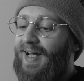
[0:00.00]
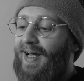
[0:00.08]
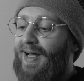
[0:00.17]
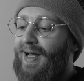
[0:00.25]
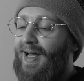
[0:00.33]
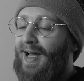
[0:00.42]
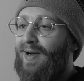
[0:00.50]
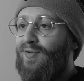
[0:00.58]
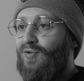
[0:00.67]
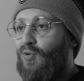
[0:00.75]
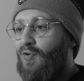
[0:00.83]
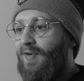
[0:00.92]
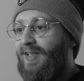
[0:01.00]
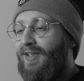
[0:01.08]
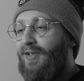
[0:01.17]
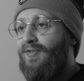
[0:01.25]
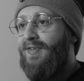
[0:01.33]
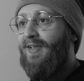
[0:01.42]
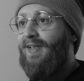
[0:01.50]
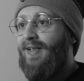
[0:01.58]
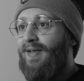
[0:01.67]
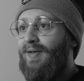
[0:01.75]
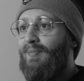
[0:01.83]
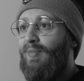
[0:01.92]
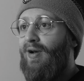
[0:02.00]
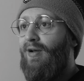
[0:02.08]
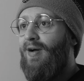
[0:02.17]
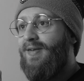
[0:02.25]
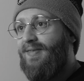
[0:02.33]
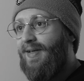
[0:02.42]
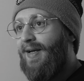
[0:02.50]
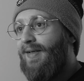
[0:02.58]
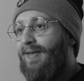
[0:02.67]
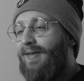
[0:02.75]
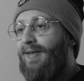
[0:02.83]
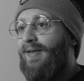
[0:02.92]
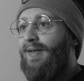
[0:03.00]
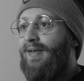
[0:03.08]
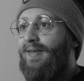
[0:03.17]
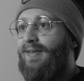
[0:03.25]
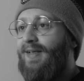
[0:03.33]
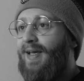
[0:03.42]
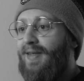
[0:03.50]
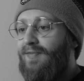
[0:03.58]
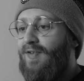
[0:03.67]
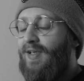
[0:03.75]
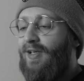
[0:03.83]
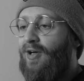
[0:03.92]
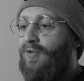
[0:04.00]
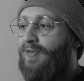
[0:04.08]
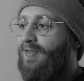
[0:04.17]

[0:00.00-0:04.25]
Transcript: and I was already using my light stand to get the video.